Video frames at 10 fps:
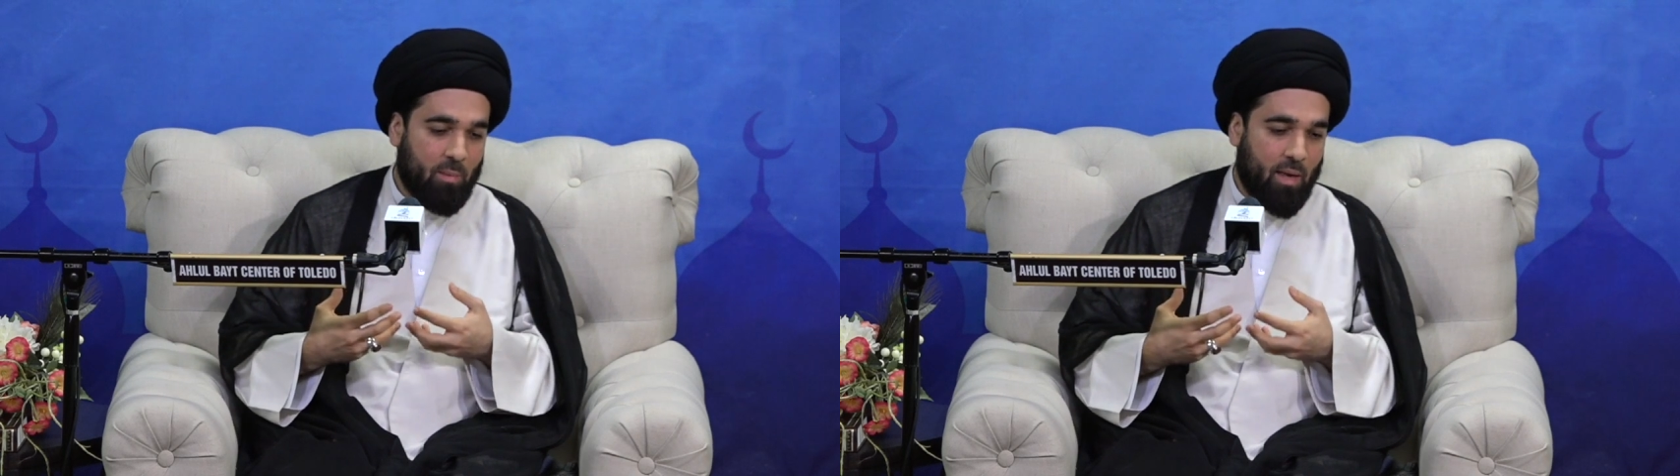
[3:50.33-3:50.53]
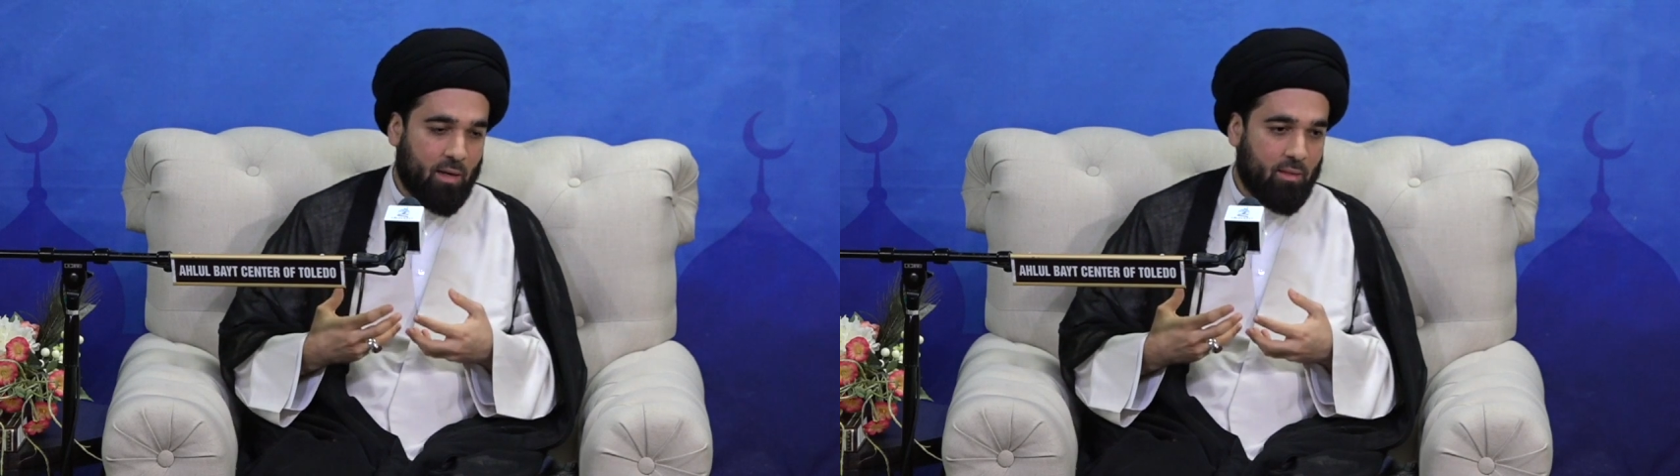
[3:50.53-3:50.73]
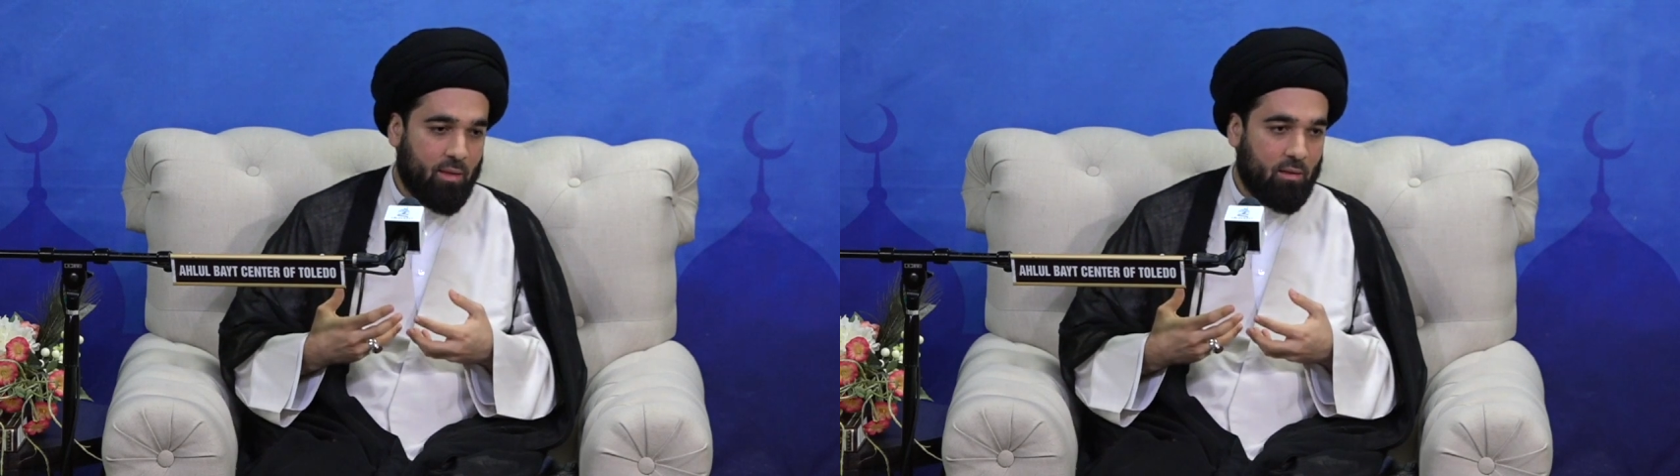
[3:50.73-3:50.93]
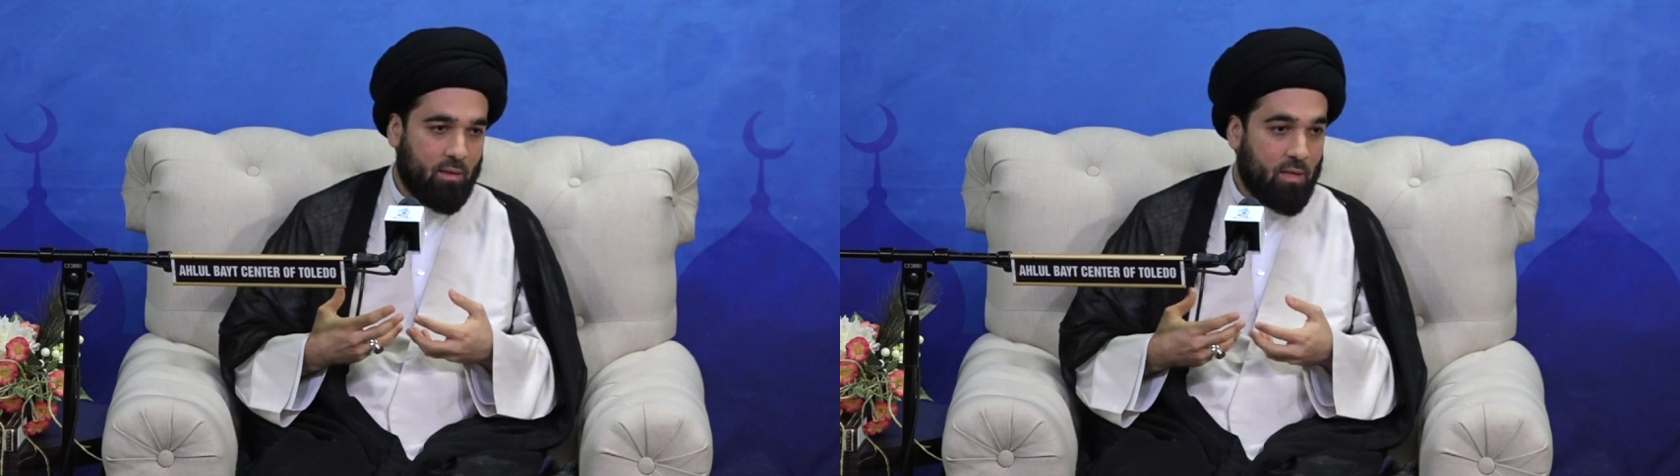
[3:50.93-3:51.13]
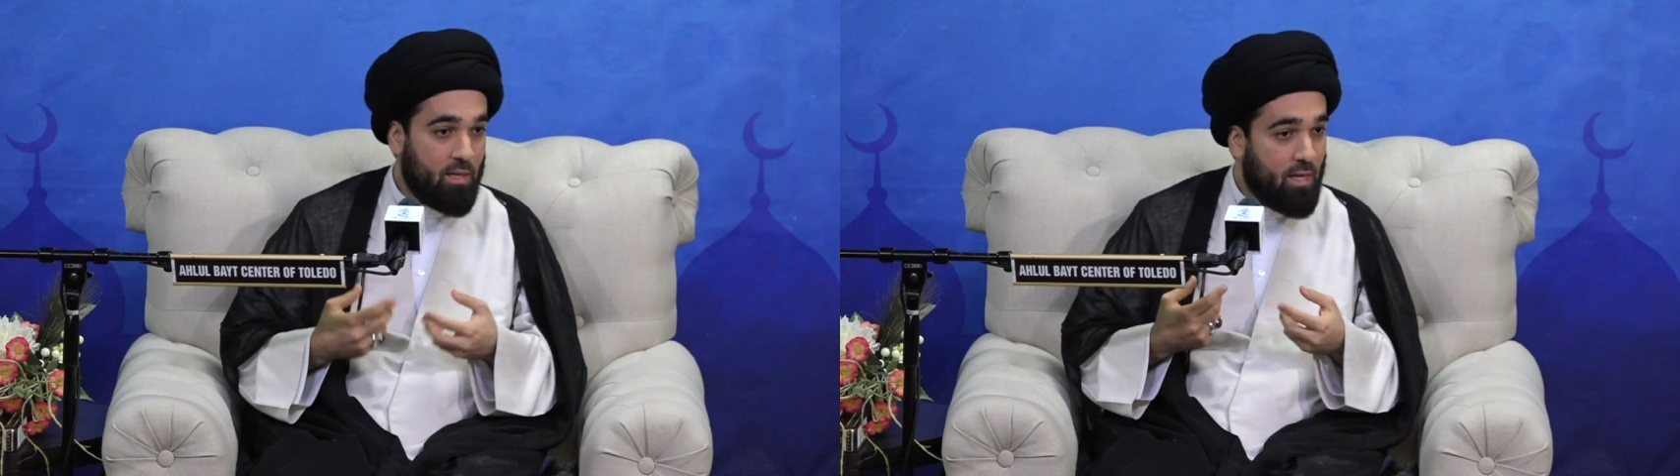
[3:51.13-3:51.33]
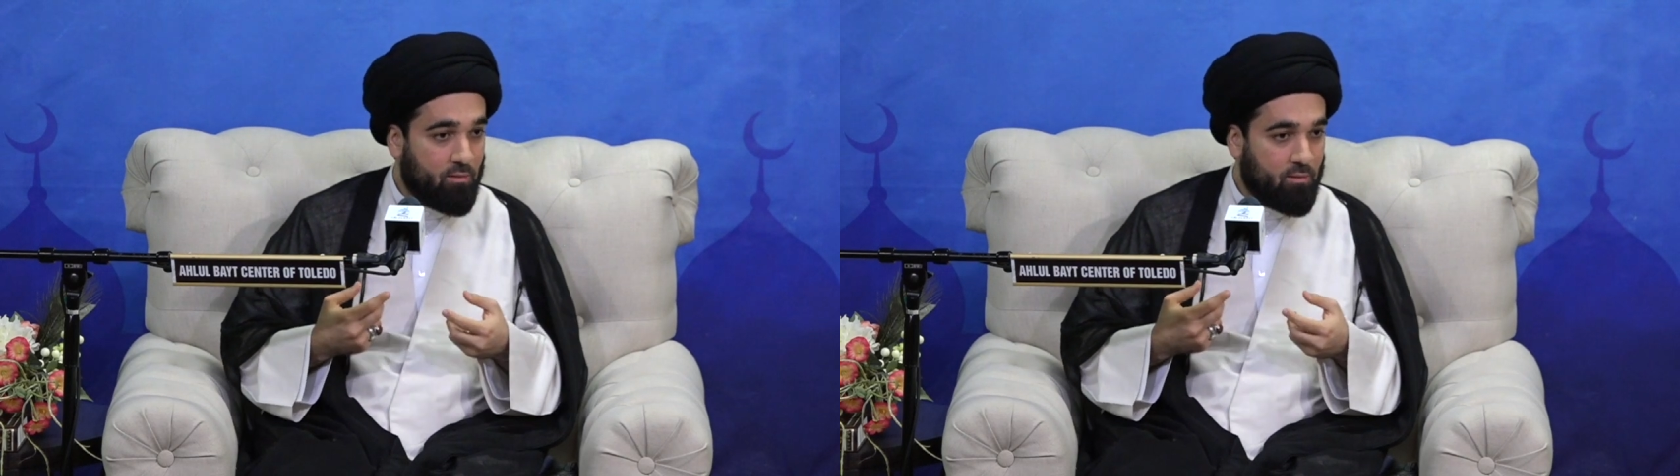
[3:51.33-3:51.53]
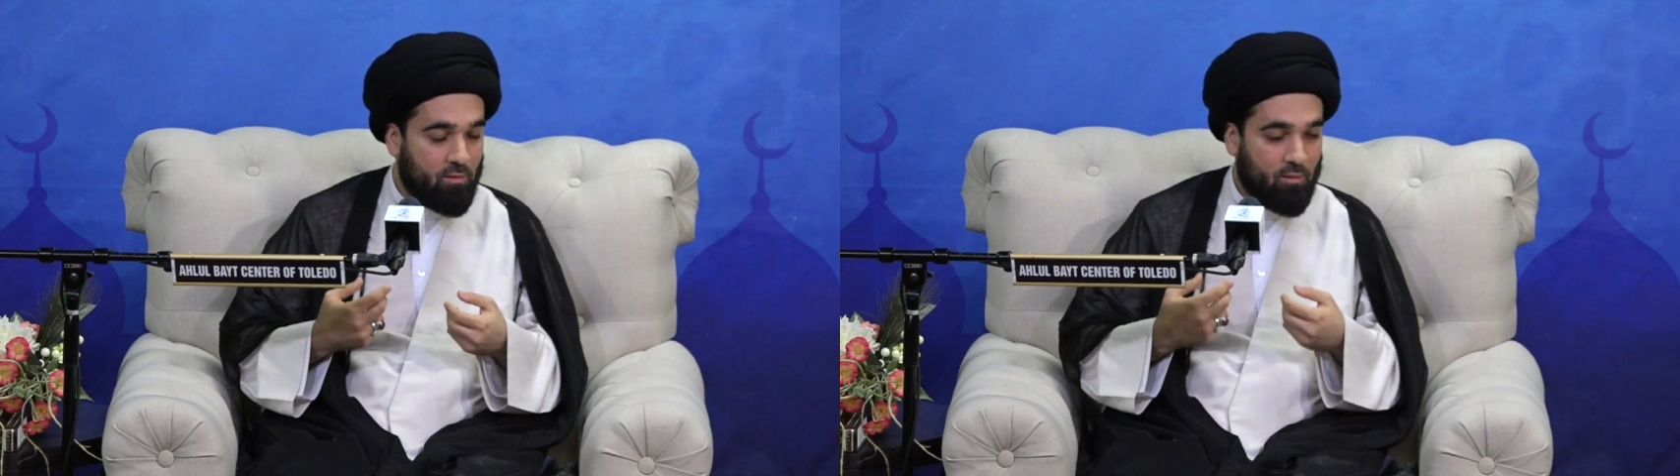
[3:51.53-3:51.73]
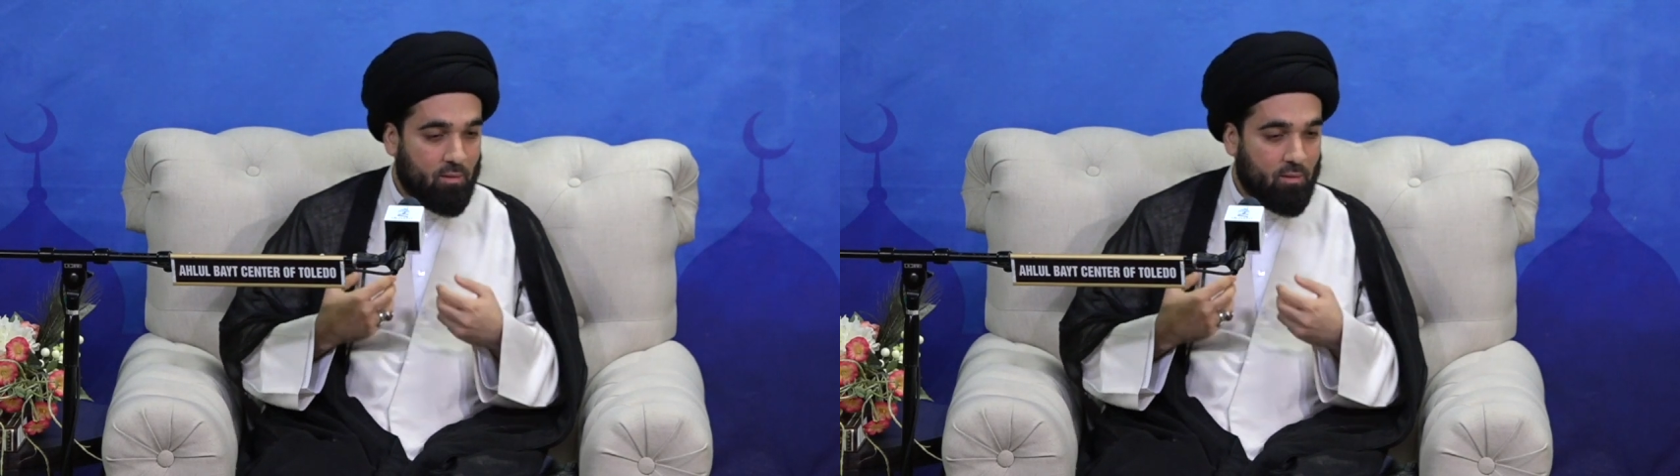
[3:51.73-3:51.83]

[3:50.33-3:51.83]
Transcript: back then, and yet